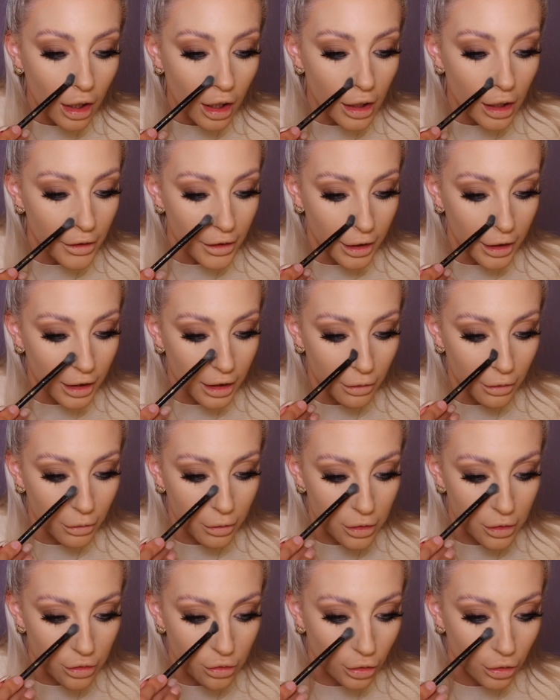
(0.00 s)
I think I
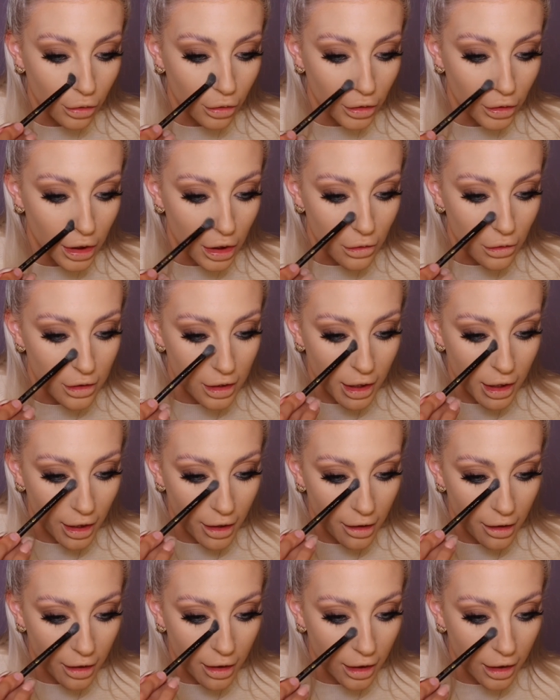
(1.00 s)
would struggle using
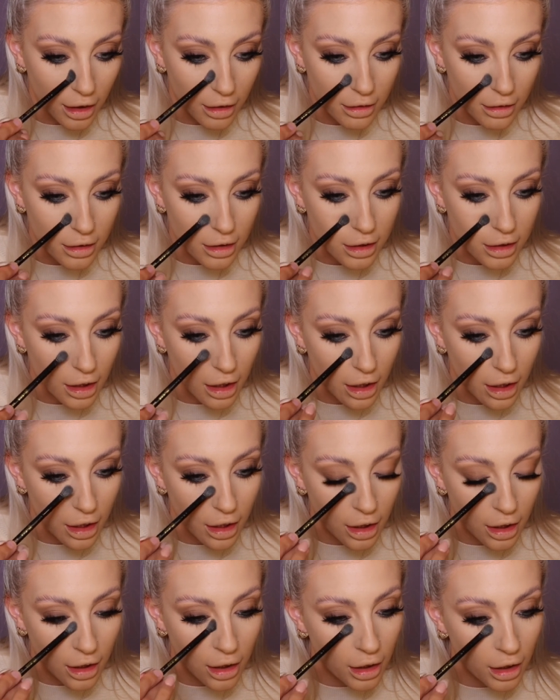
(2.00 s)
anything else.
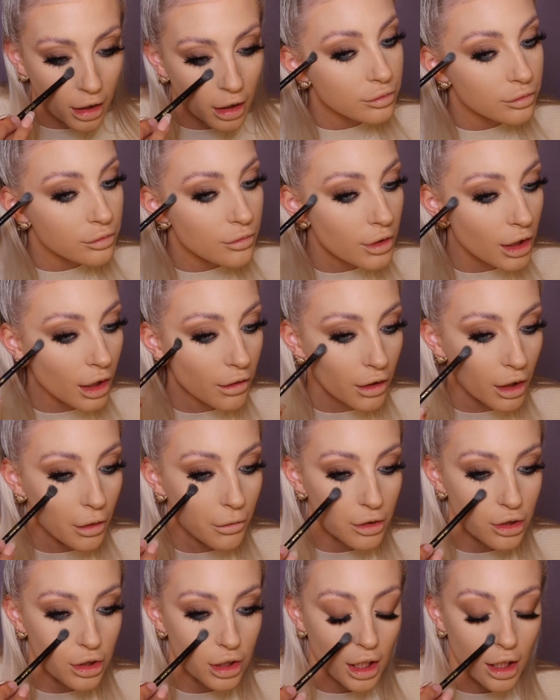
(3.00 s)
Okay,
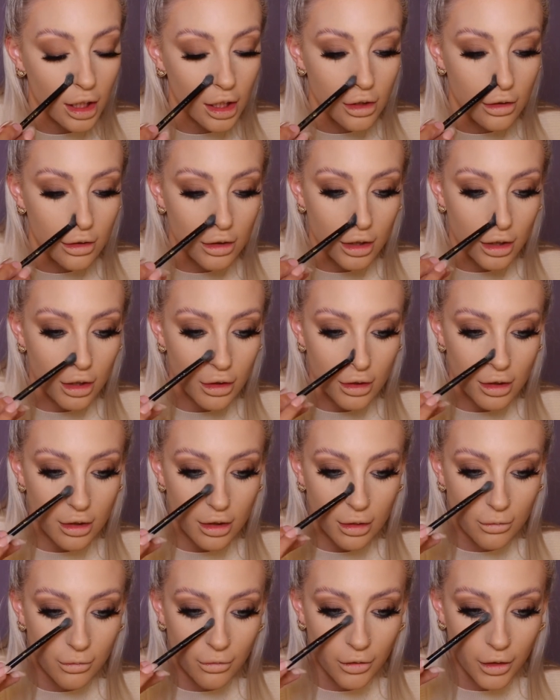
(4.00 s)
once you get used to using
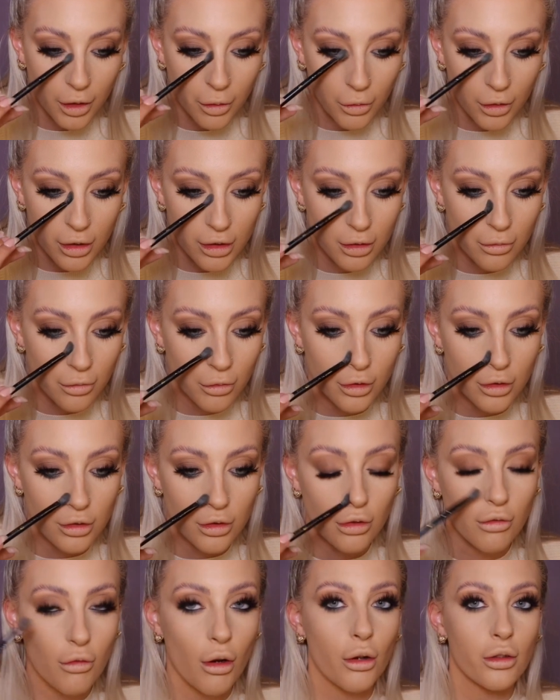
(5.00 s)
something, when someone
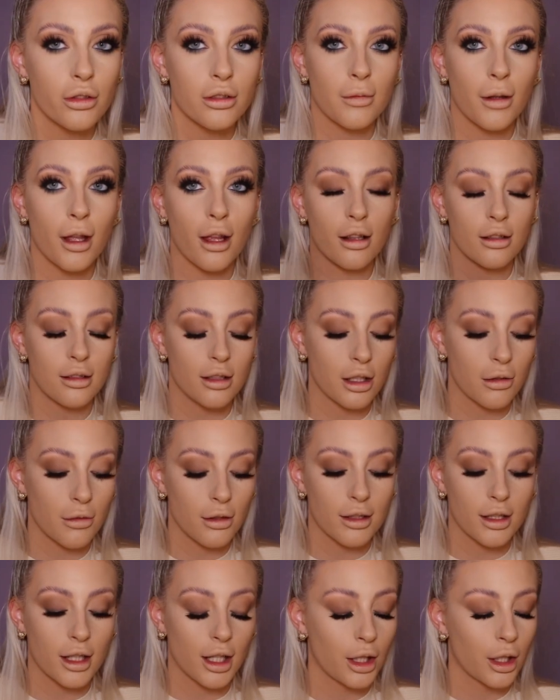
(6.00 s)
throws something else at you,
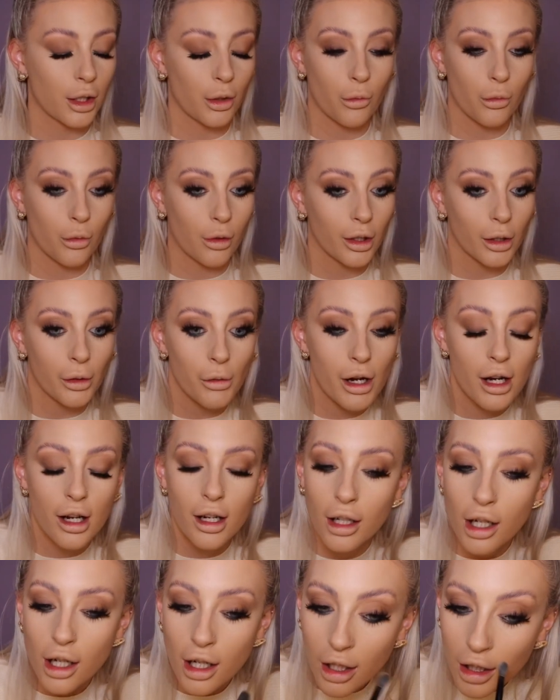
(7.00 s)
it's like, whoa,
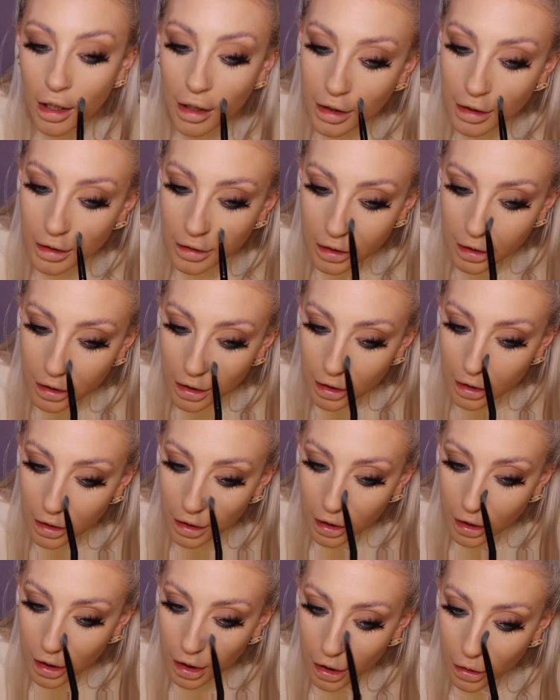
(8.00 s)

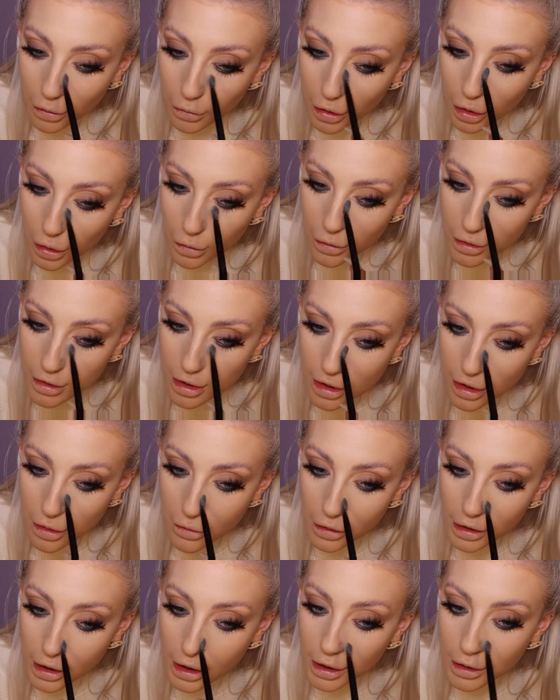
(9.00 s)
I don't know what to do
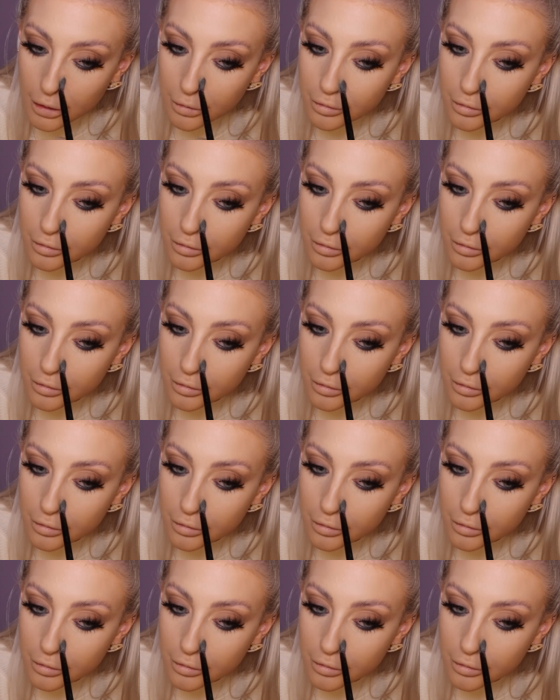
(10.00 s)
with that.